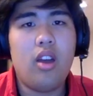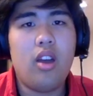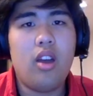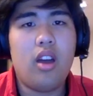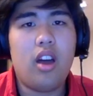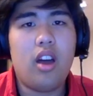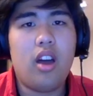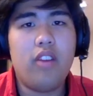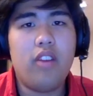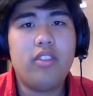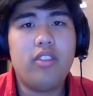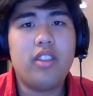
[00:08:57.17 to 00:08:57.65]

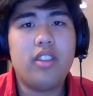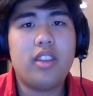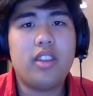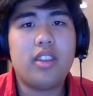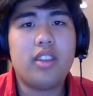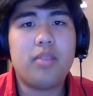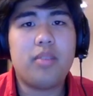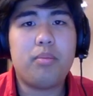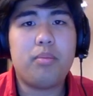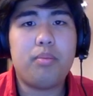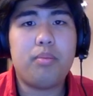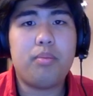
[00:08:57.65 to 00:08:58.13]
Of the
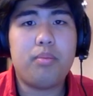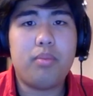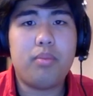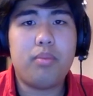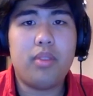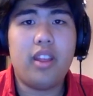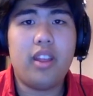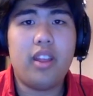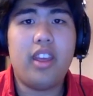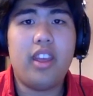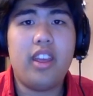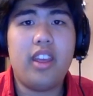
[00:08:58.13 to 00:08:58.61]

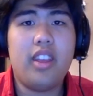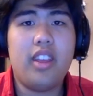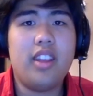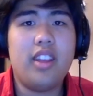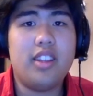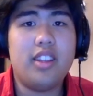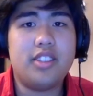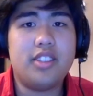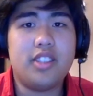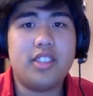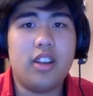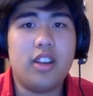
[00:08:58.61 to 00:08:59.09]
play
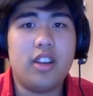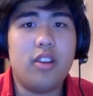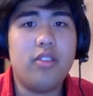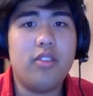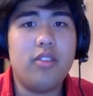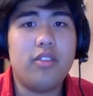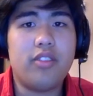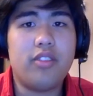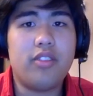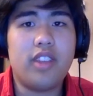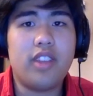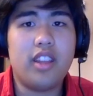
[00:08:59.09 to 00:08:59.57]
itself,
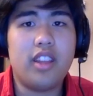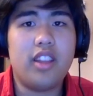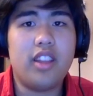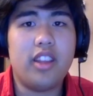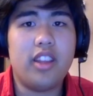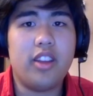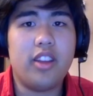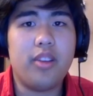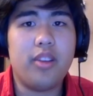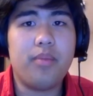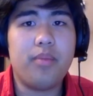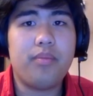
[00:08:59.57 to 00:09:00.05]
of King
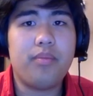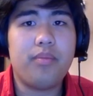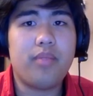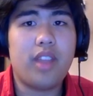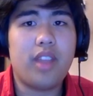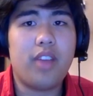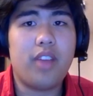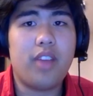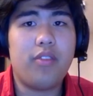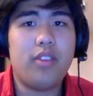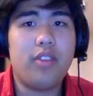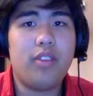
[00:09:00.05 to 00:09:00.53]
Lear,
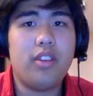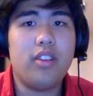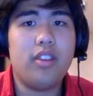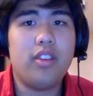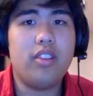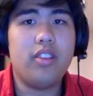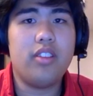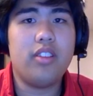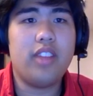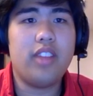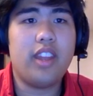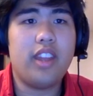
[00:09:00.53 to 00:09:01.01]
I
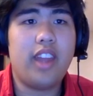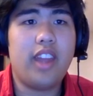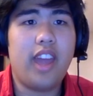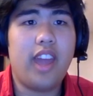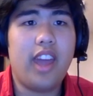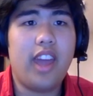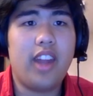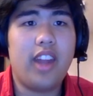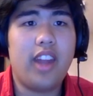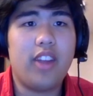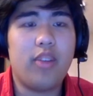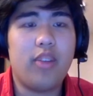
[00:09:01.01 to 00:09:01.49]
feel that it
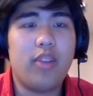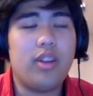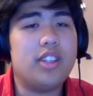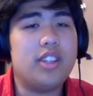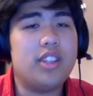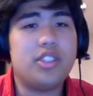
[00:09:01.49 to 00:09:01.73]
had a great